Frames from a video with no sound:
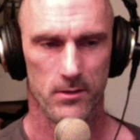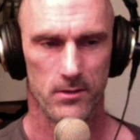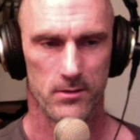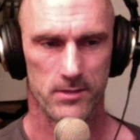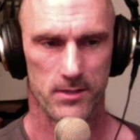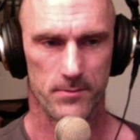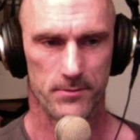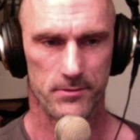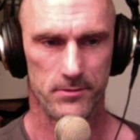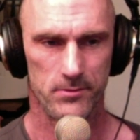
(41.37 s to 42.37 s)
Example
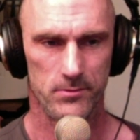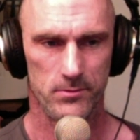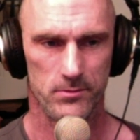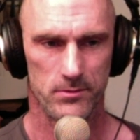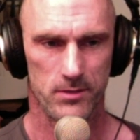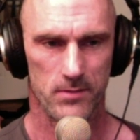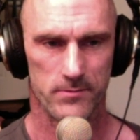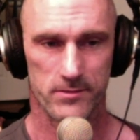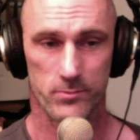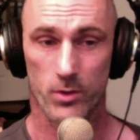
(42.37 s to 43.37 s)
2. Nums
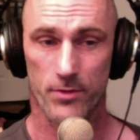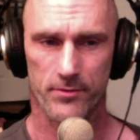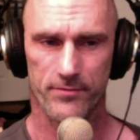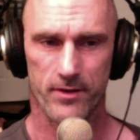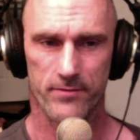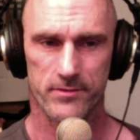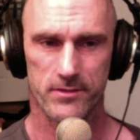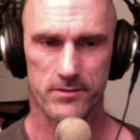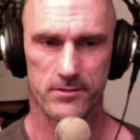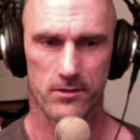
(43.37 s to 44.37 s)
is 1, 3, 5,
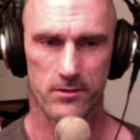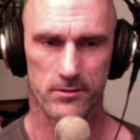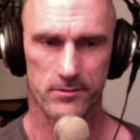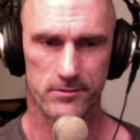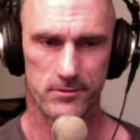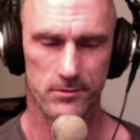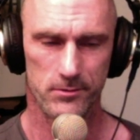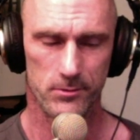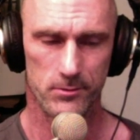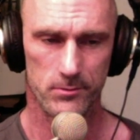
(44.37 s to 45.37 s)
6. Target is
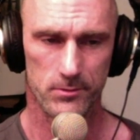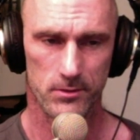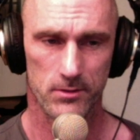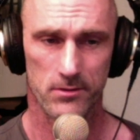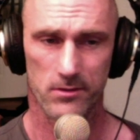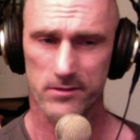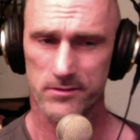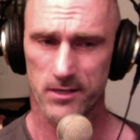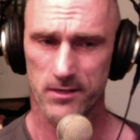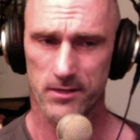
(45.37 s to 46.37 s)
2. Target's
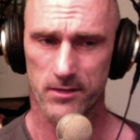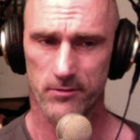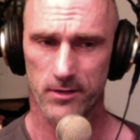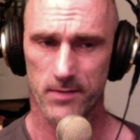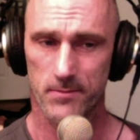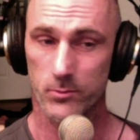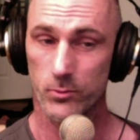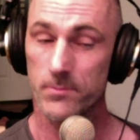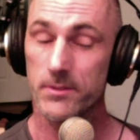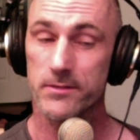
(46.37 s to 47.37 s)
not in the array, but it
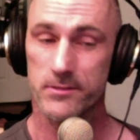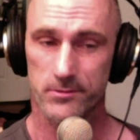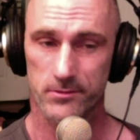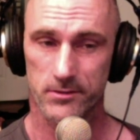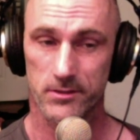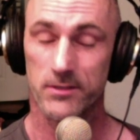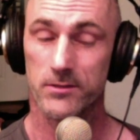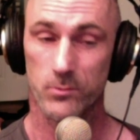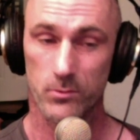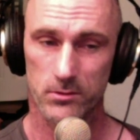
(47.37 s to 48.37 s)
would be inserted in
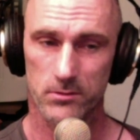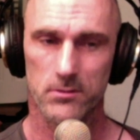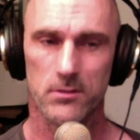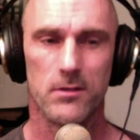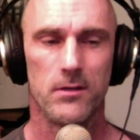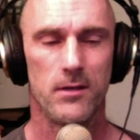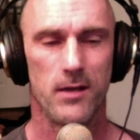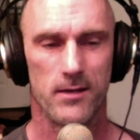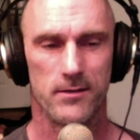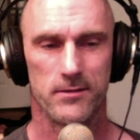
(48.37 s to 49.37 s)
order
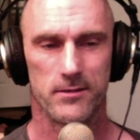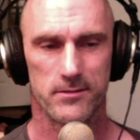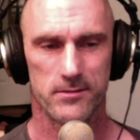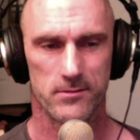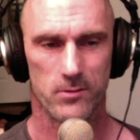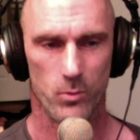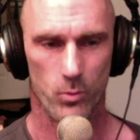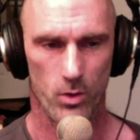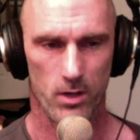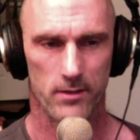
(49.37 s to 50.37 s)
at index
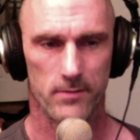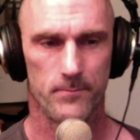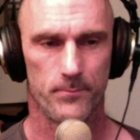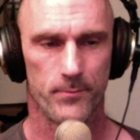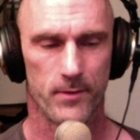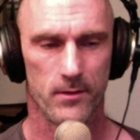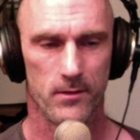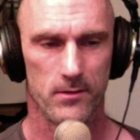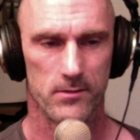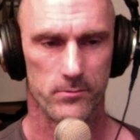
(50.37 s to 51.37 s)
1.
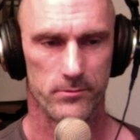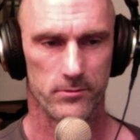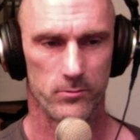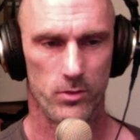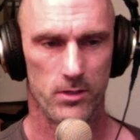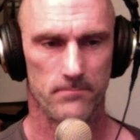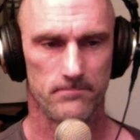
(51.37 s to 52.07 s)
So we return 1.